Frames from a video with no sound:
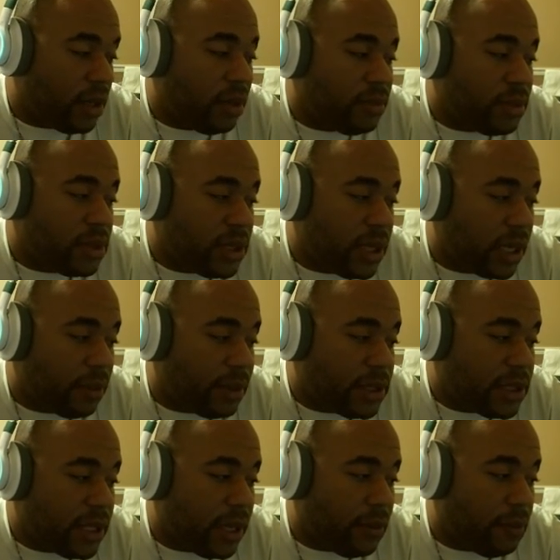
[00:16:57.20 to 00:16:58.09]
just taking my
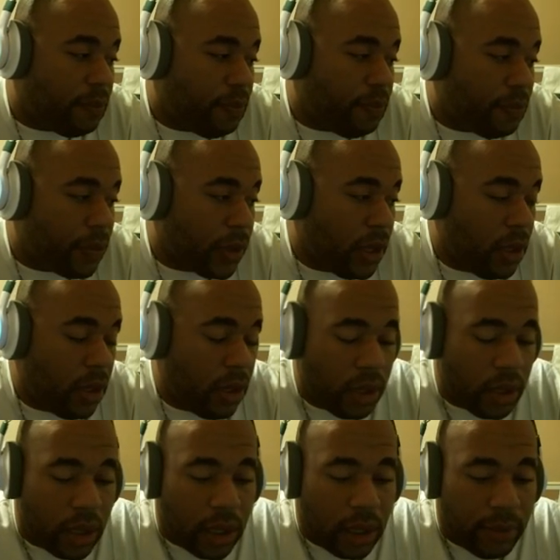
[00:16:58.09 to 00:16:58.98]
time.
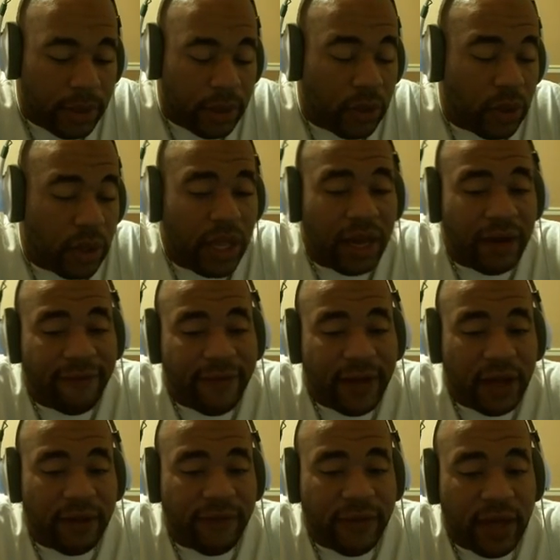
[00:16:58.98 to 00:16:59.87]
Been doing a lot of Final
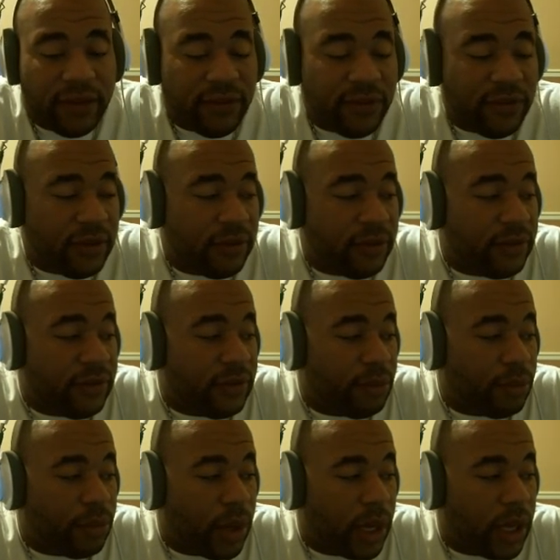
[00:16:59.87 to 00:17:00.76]
Fantasy stuff because I'm
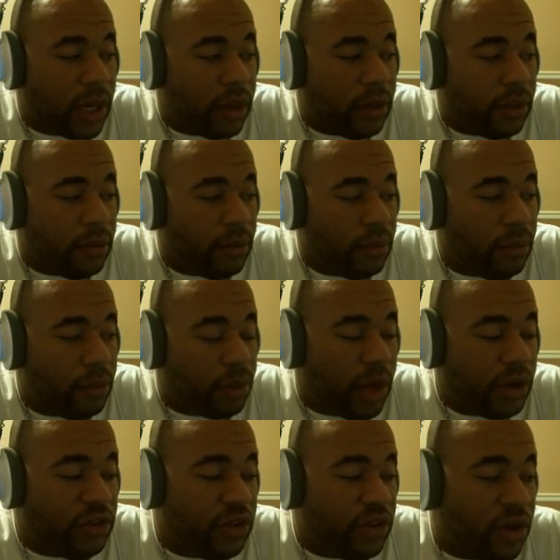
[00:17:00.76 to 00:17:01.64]

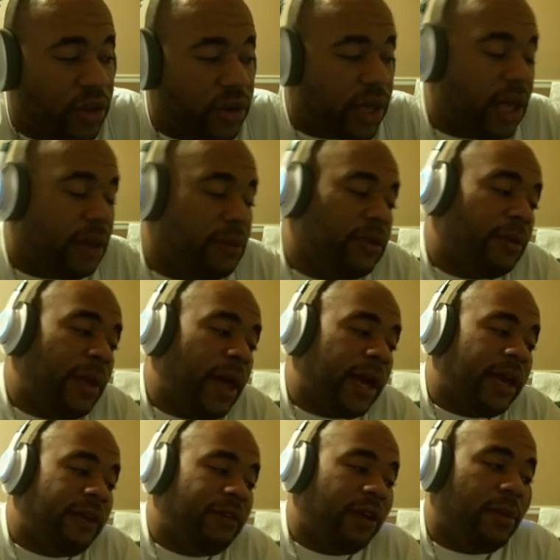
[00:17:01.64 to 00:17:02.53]
branching other games. I'm not
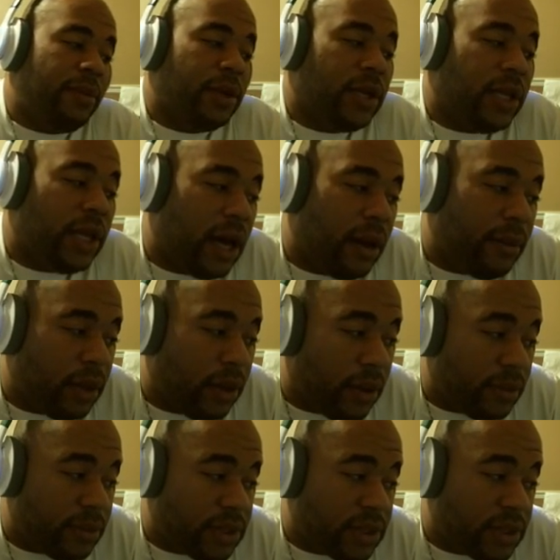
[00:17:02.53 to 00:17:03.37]
giving up on Diablo. I'm still